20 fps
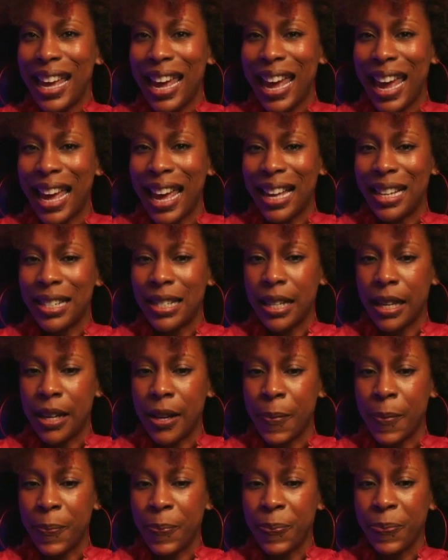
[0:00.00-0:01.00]

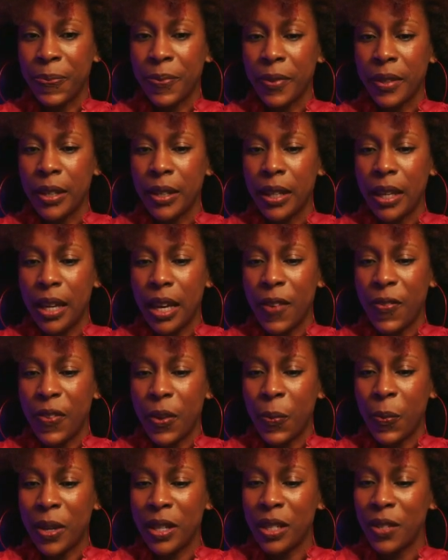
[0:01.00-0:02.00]
And if
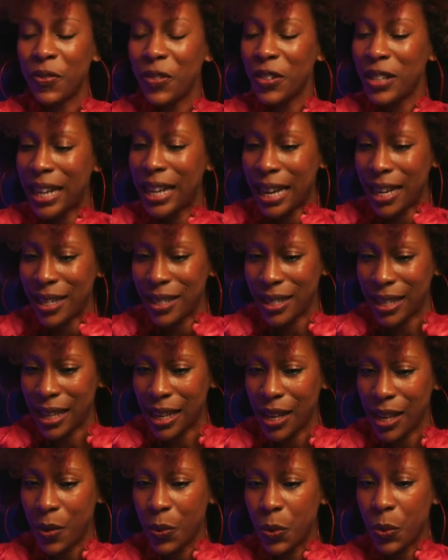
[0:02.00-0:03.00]
it wasn't for
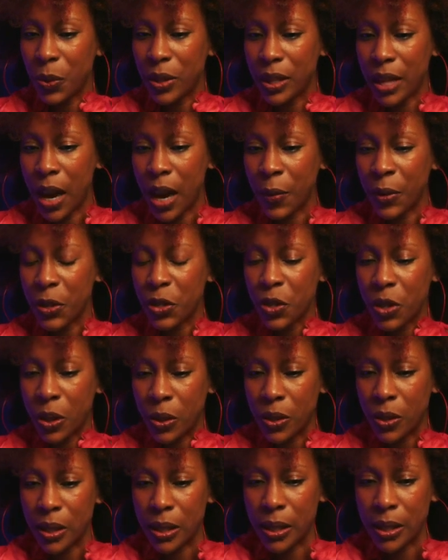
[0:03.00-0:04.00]
Nancy, who was Howard
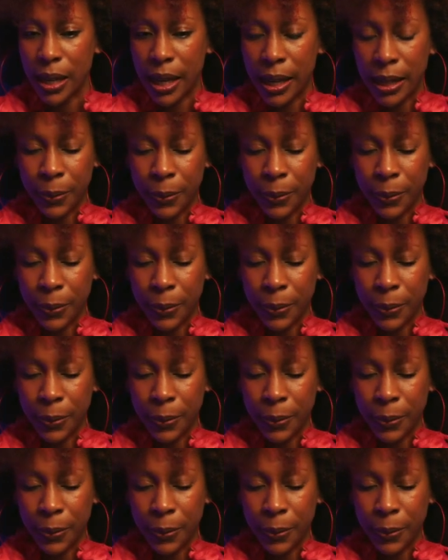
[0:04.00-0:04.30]
Schultz's